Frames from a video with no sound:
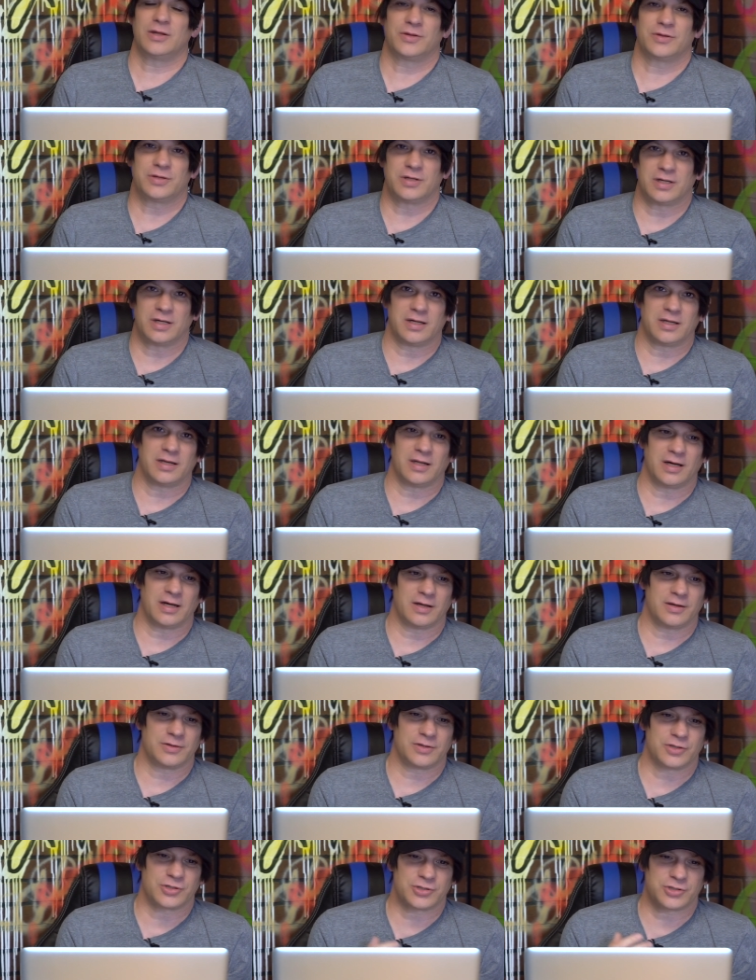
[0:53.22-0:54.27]
to,
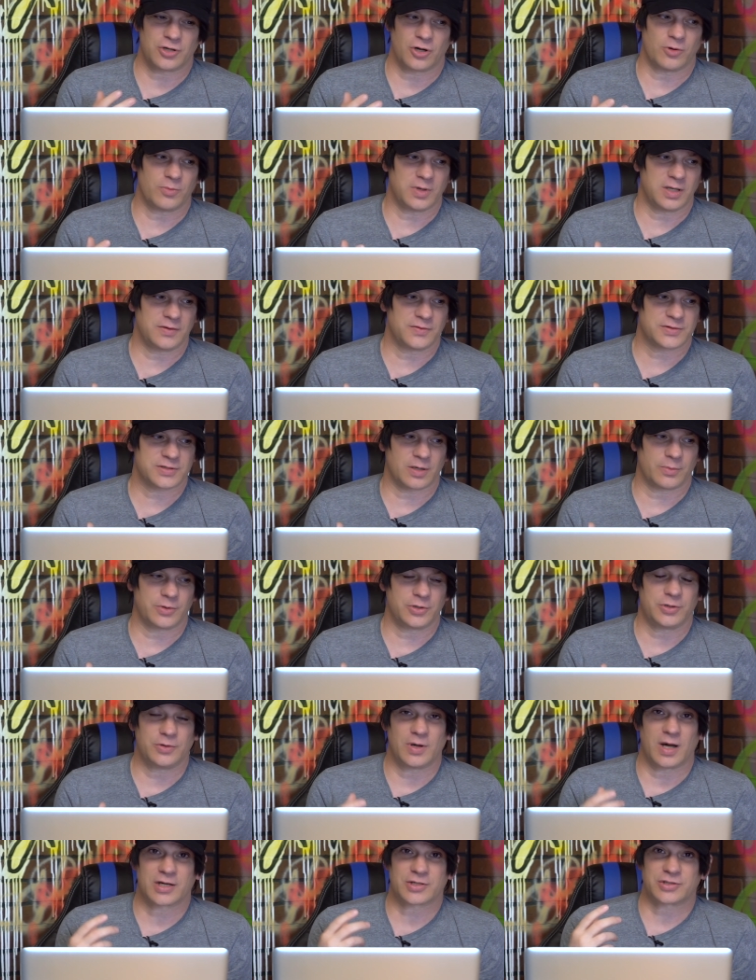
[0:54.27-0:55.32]
uh, to show me someone
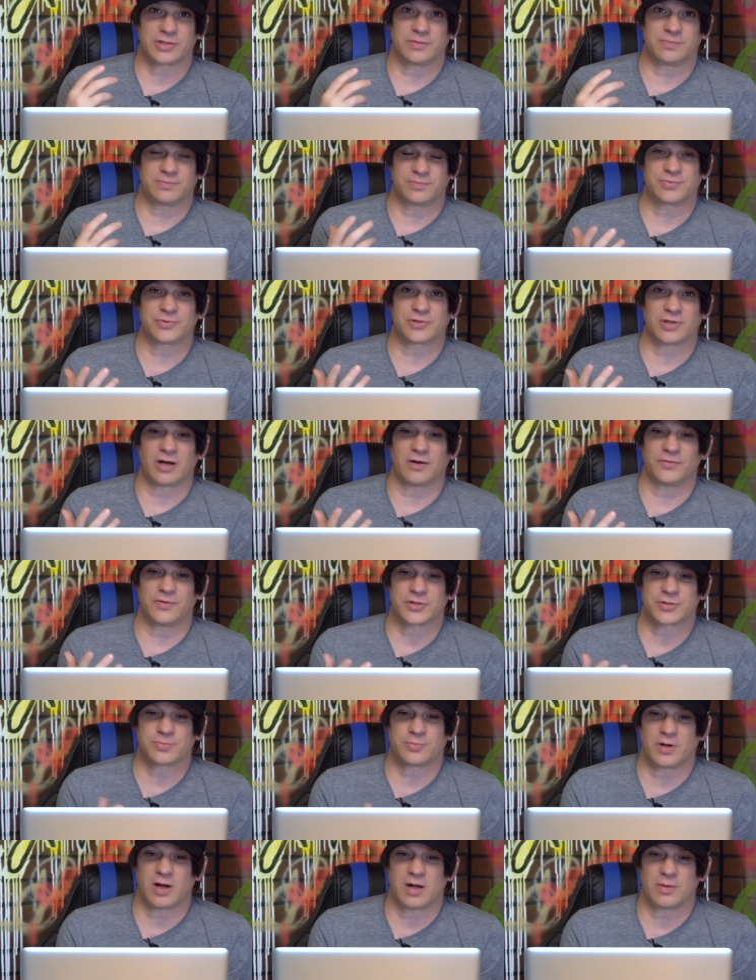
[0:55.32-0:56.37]
who actually solved
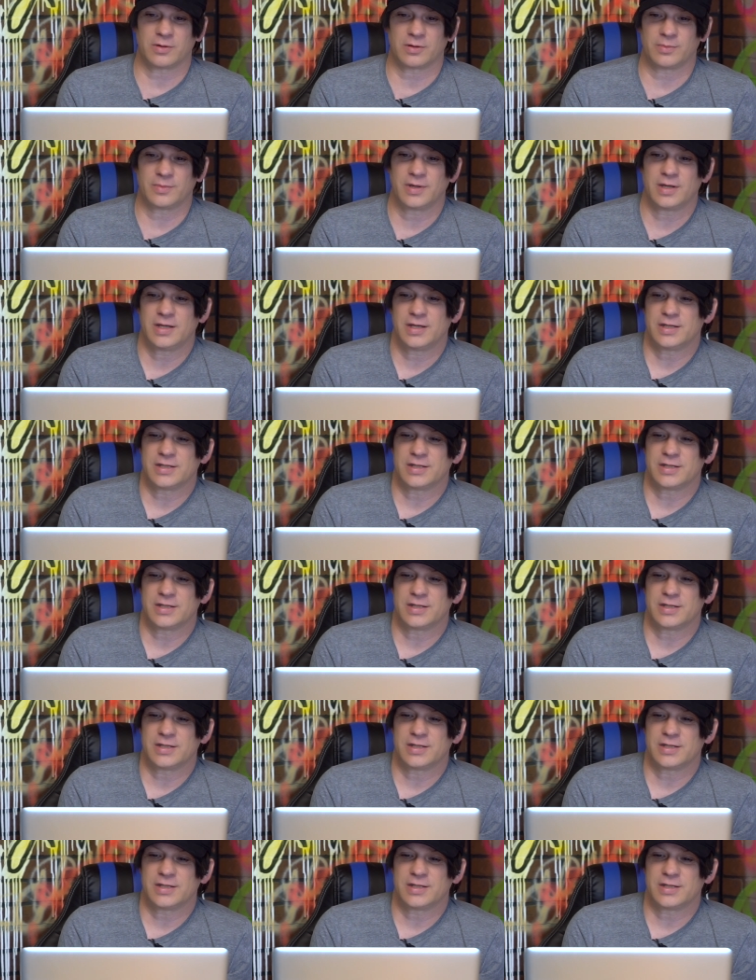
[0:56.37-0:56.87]
this problem.